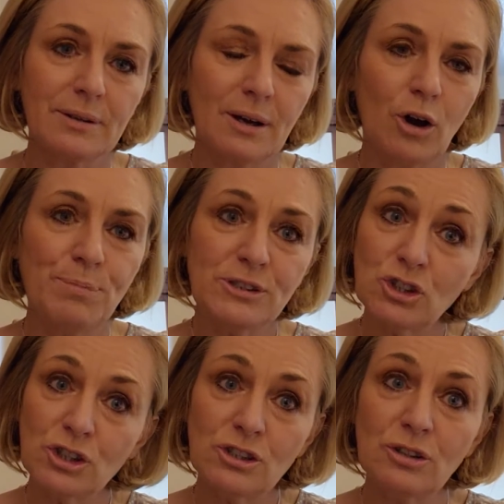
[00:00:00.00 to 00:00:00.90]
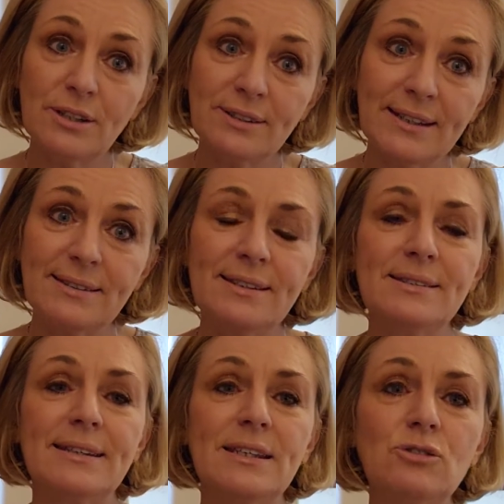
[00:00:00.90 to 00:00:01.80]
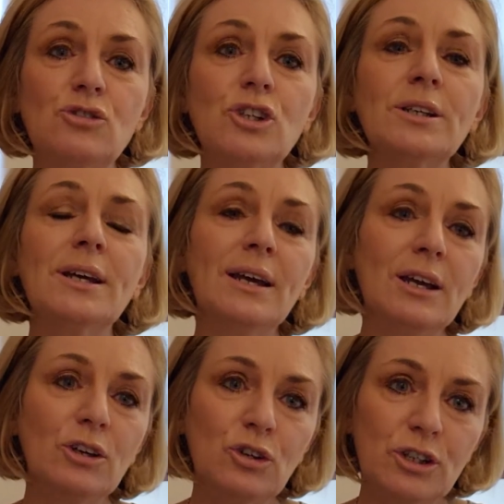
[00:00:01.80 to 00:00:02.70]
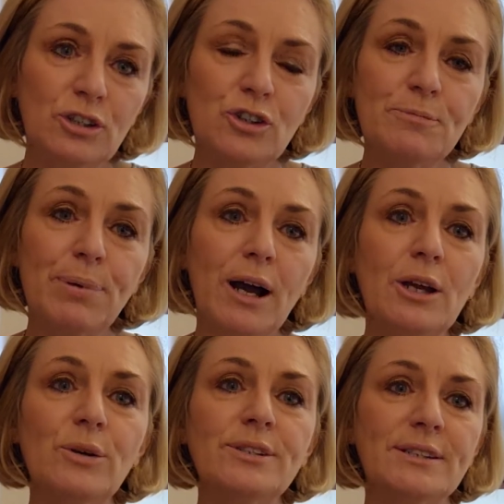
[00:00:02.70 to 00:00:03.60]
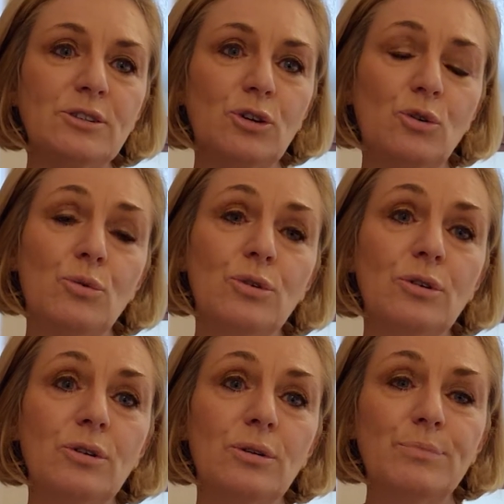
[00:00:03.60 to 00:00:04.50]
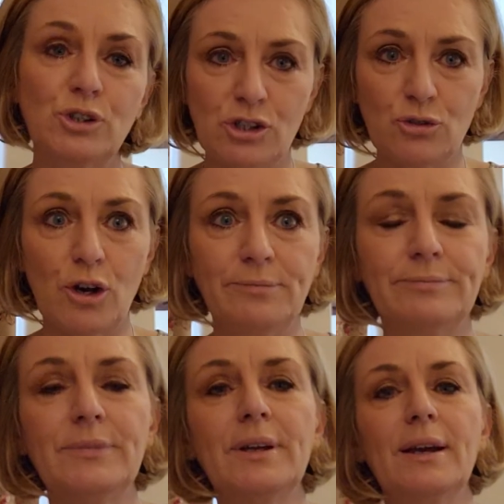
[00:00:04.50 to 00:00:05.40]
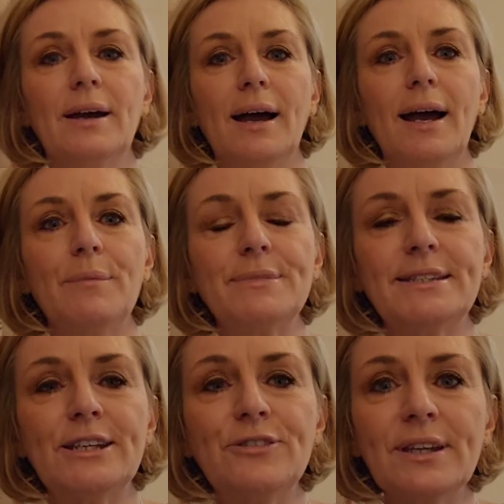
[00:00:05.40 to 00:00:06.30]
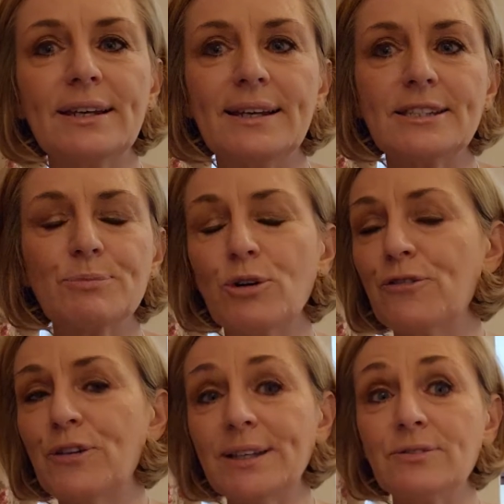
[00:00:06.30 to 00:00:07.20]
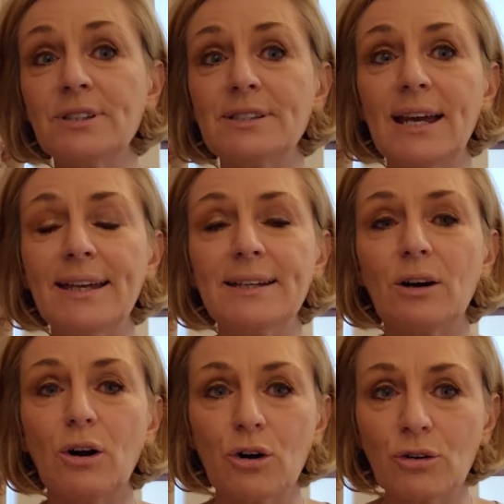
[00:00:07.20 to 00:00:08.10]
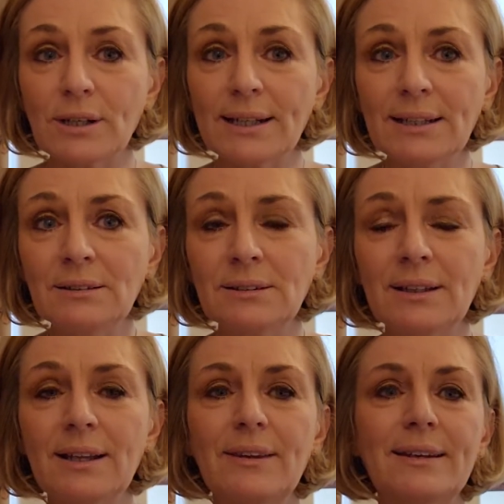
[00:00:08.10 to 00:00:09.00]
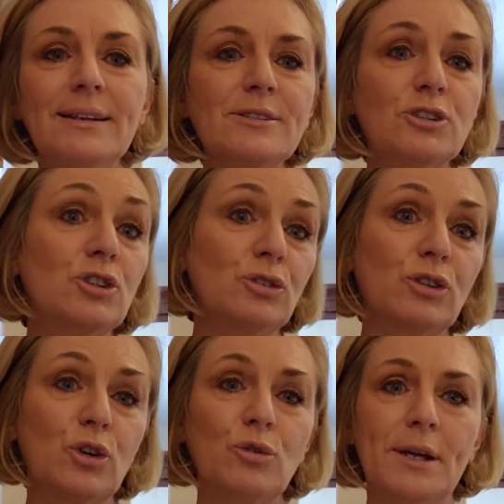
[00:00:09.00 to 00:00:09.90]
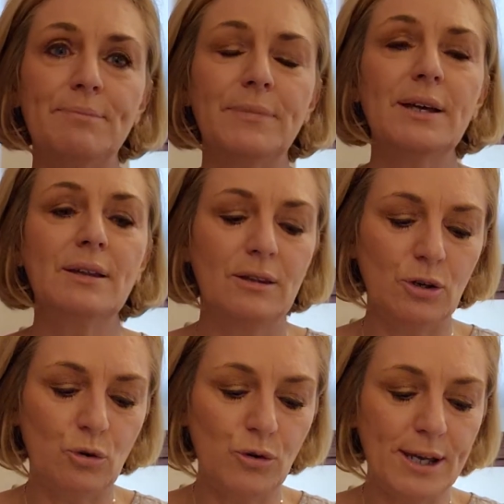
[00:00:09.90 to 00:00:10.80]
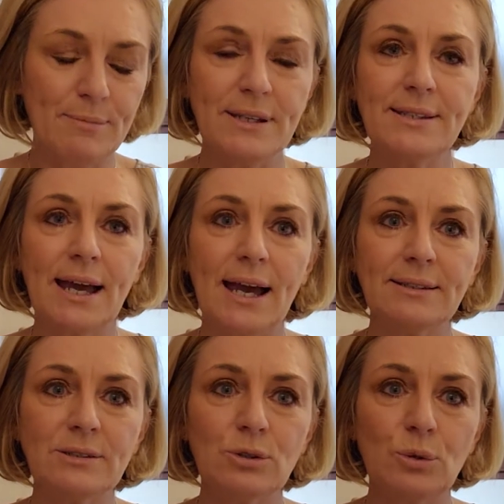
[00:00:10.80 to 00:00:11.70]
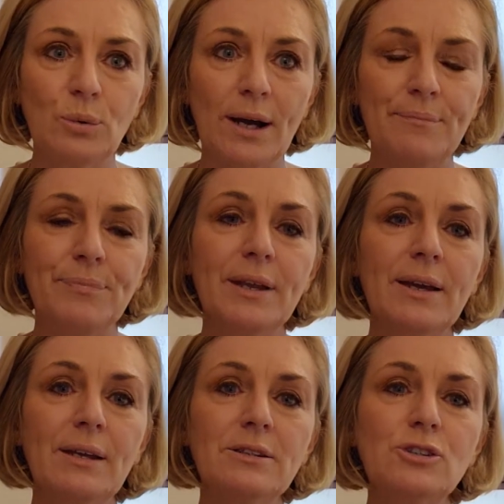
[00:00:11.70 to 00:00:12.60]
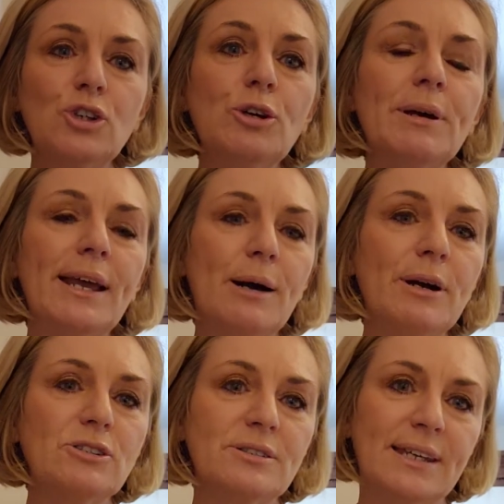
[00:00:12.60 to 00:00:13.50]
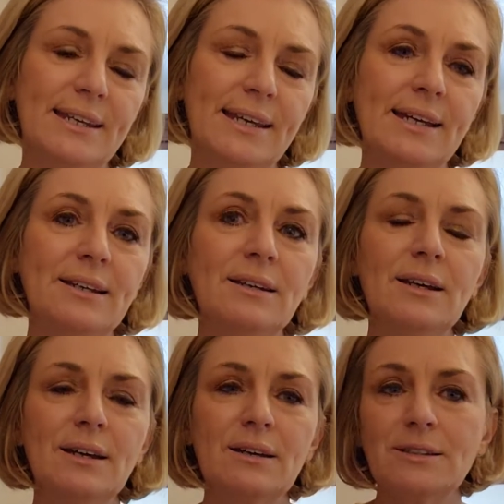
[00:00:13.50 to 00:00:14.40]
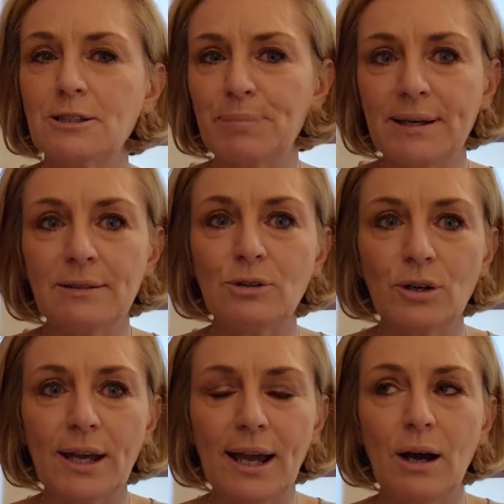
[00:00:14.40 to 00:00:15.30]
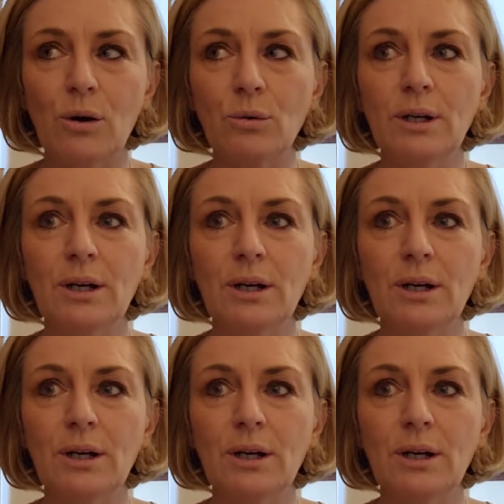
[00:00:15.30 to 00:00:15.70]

opposition to this excess estrogen, you can use bioidentical progesterone. Definitely it's more effective to take it orally than it is to use the cream. The cream, it's hard to determine how much is getting in, because it depends on how